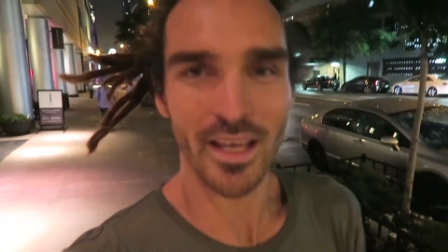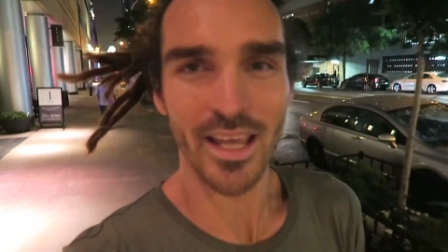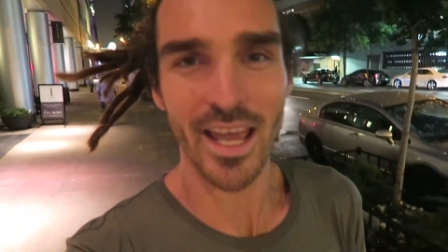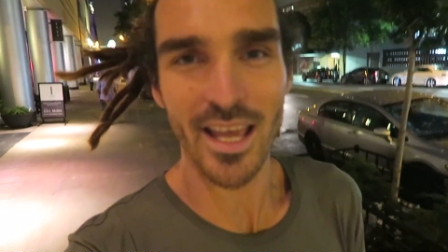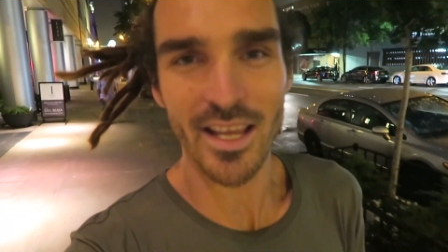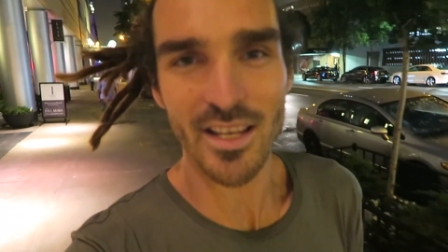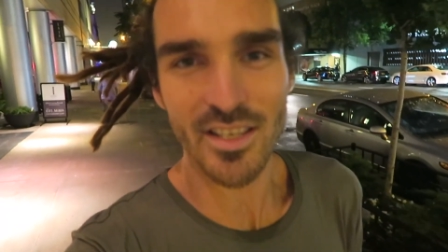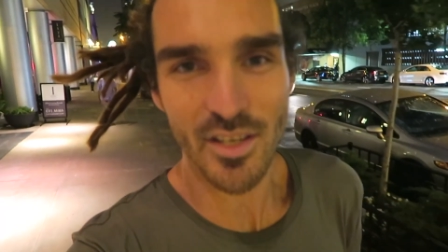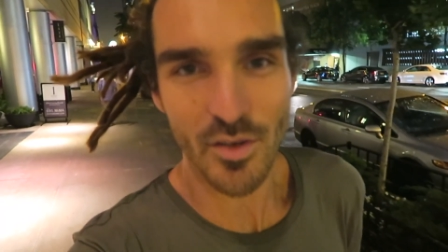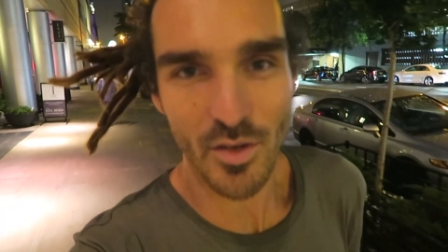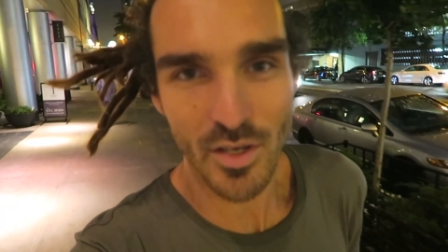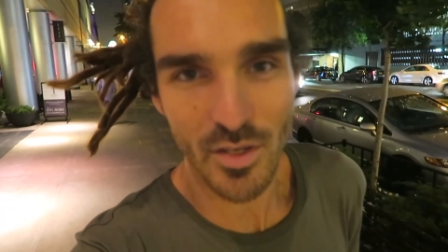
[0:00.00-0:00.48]
to
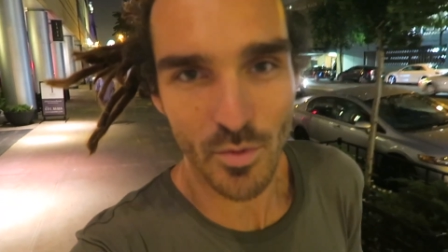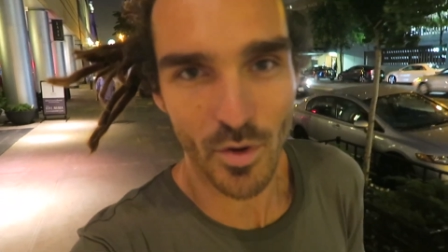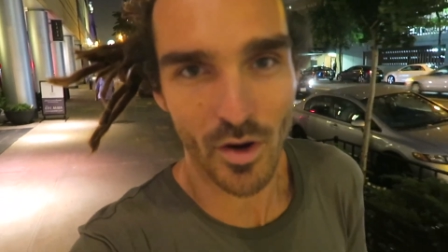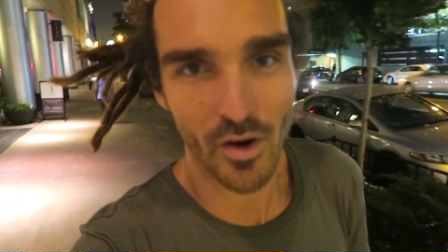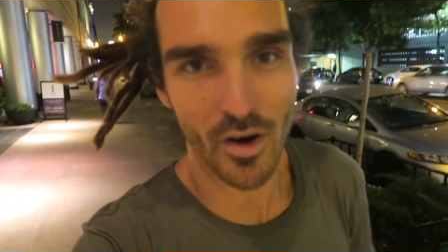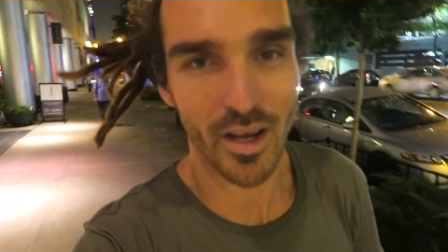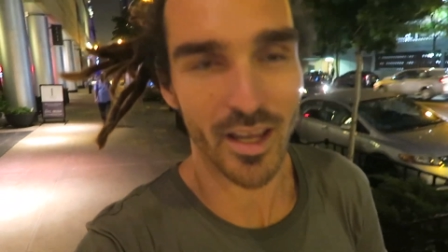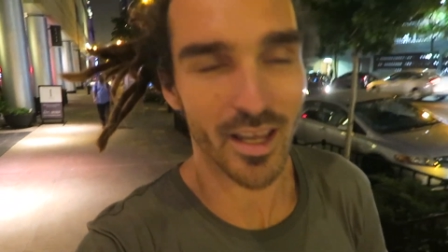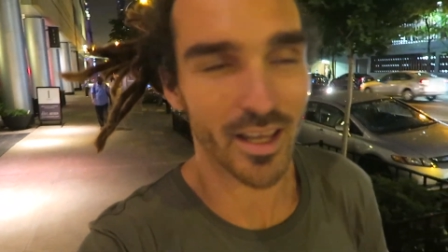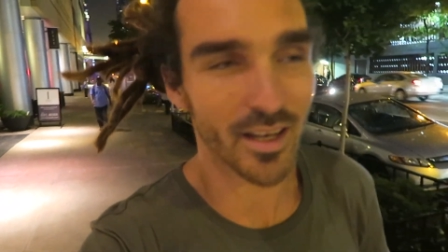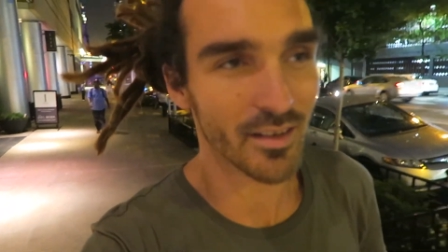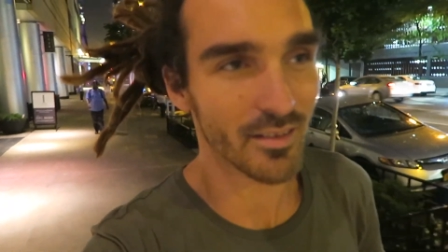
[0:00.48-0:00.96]
get into, is
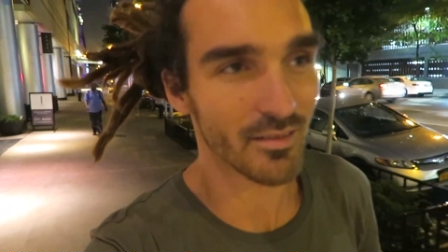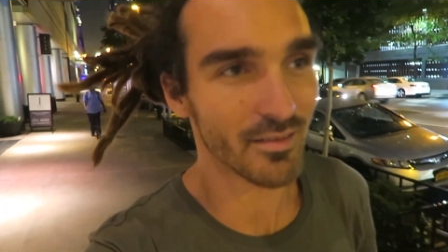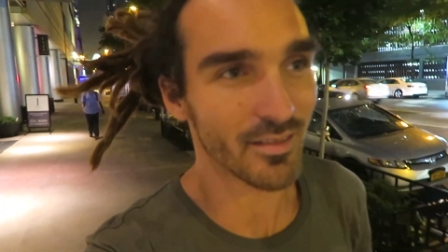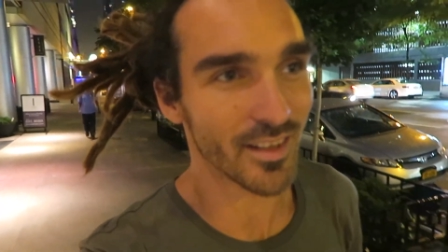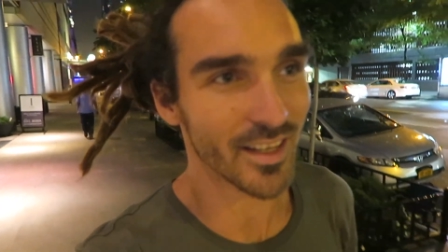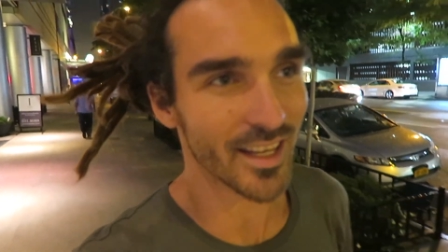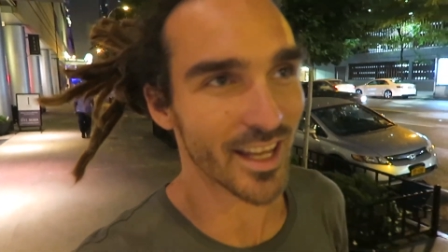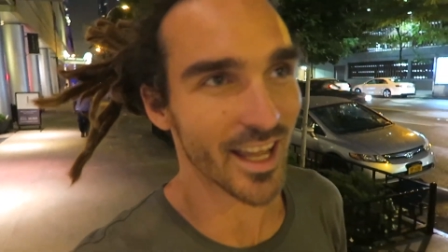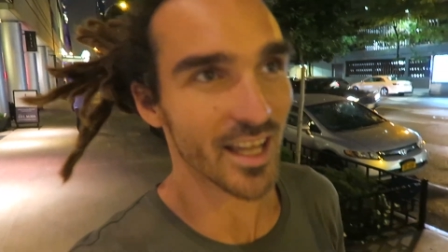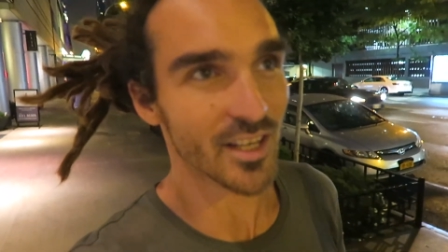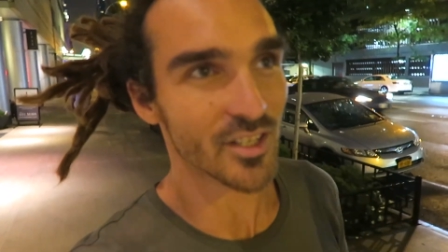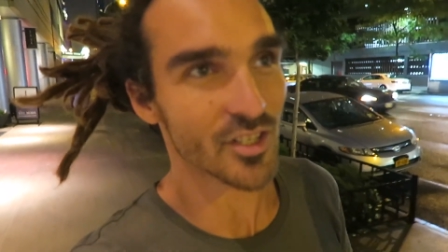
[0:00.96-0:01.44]
where I can
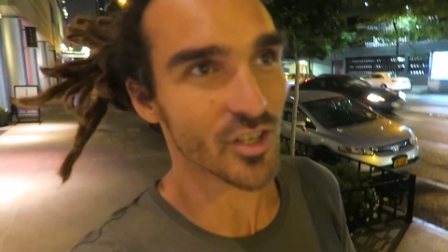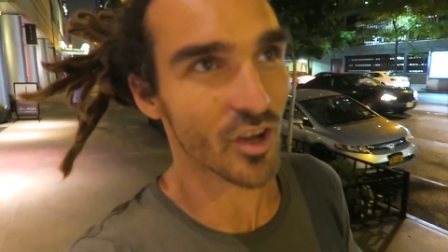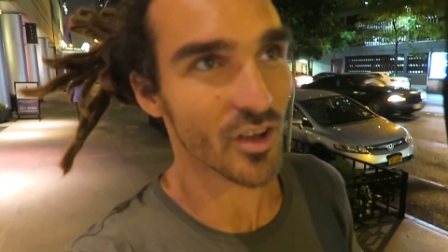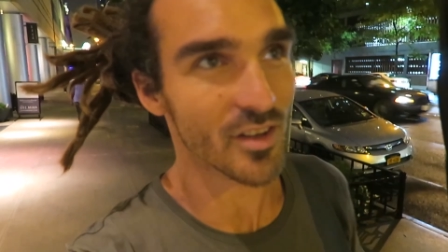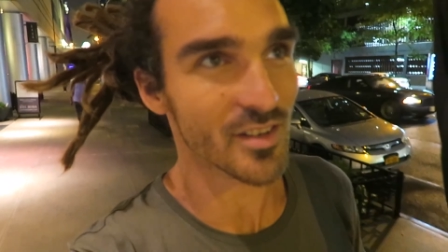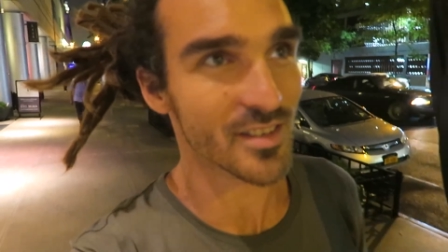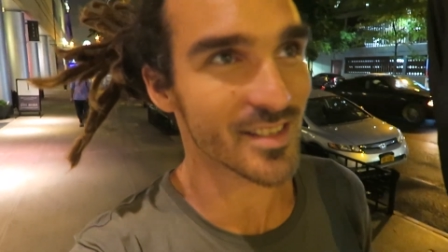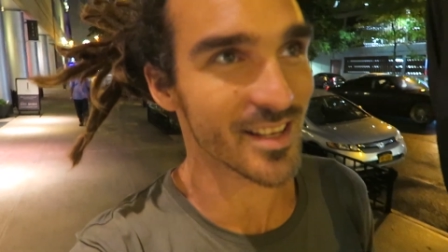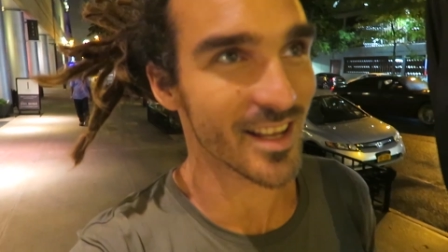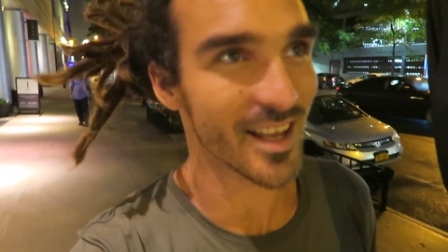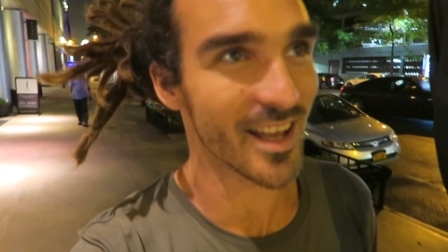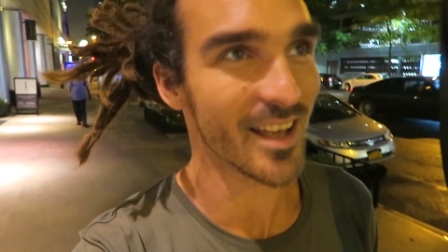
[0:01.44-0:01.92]
get a
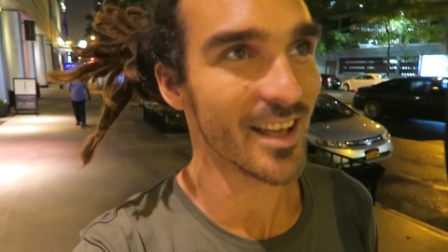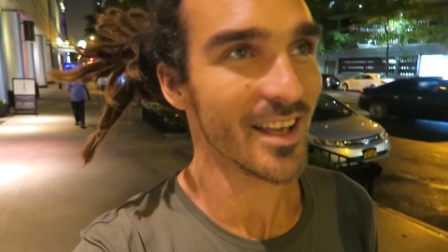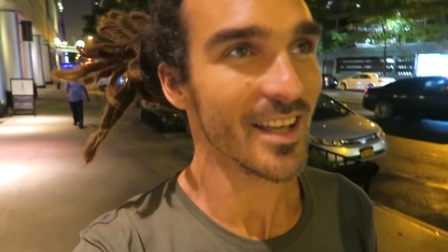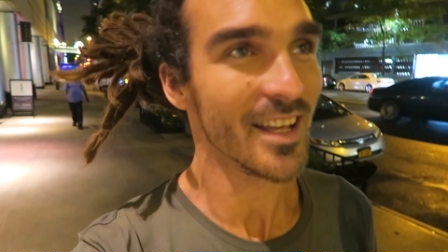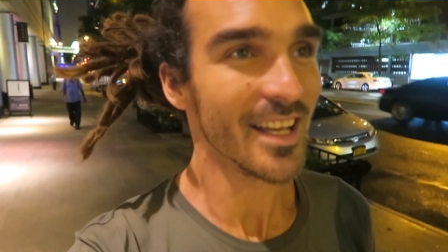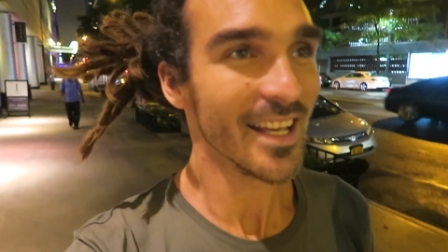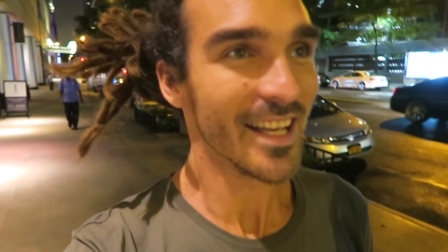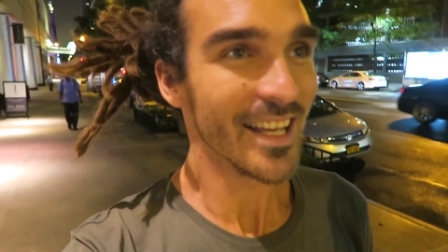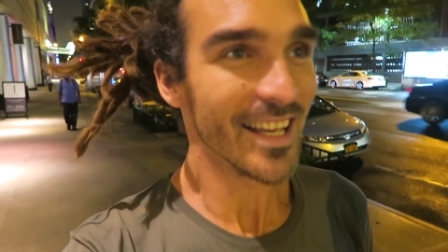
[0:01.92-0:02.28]
chance to,